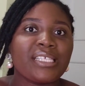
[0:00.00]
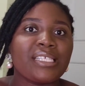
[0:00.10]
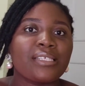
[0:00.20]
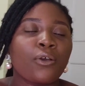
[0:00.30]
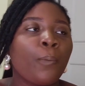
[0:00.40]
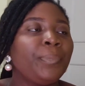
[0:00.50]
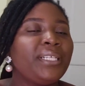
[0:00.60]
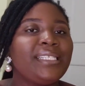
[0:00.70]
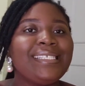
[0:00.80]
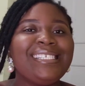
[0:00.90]
is
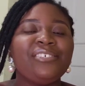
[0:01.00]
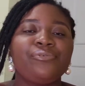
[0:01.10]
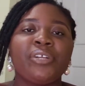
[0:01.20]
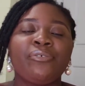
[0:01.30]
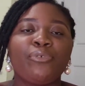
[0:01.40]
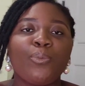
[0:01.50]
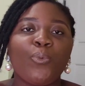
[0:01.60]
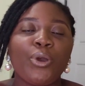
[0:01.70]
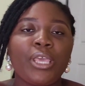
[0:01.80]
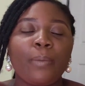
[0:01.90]
completely different from
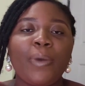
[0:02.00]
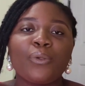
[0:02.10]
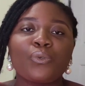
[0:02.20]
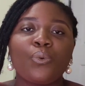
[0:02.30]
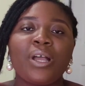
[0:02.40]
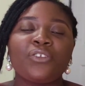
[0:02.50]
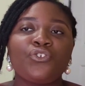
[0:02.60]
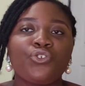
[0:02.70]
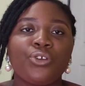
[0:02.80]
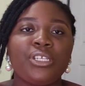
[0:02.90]
what you're about to go and
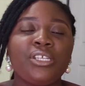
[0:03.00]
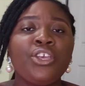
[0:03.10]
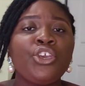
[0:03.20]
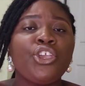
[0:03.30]
study.